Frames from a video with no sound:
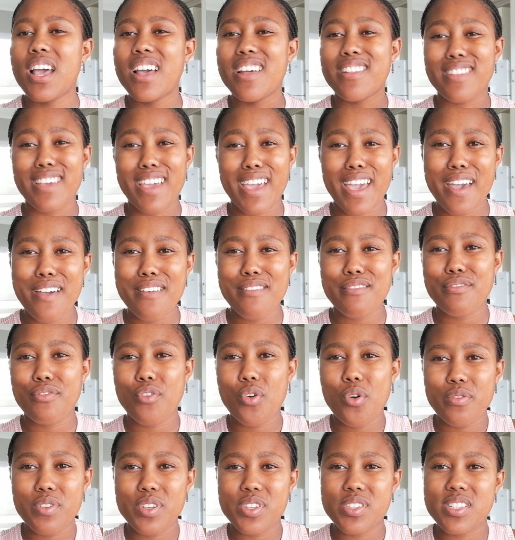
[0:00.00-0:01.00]
They have
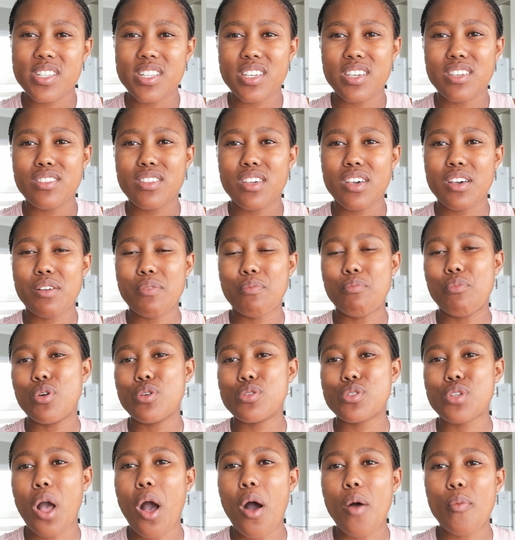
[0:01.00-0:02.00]
obviously the
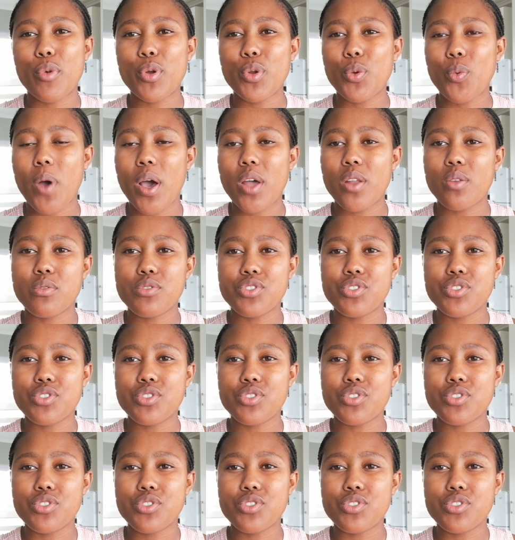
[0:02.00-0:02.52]
most common one,